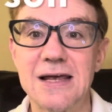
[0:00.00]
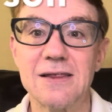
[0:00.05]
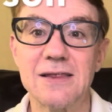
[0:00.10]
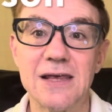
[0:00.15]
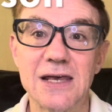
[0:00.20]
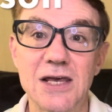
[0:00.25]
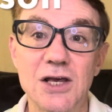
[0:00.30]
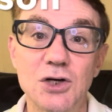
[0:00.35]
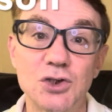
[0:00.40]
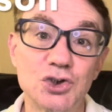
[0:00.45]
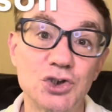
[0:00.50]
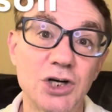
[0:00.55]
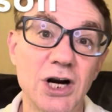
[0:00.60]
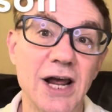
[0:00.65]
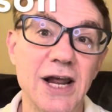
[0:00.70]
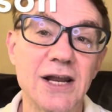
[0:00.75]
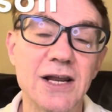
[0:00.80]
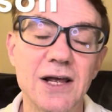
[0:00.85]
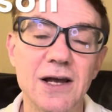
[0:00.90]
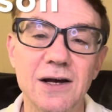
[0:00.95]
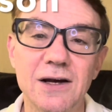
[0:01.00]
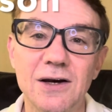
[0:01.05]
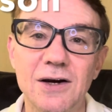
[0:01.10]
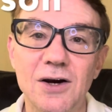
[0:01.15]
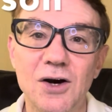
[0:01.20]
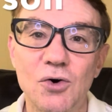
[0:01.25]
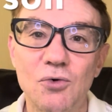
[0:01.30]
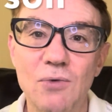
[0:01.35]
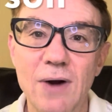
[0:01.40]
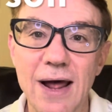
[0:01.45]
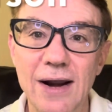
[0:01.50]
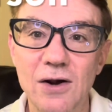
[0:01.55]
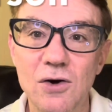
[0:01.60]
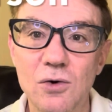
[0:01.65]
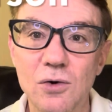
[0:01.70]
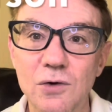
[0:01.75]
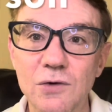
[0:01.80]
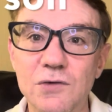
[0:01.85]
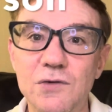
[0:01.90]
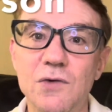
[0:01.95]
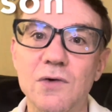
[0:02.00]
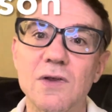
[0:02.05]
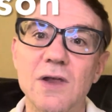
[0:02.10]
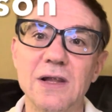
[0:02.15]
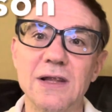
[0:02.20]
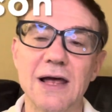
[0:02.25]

the ren radical to the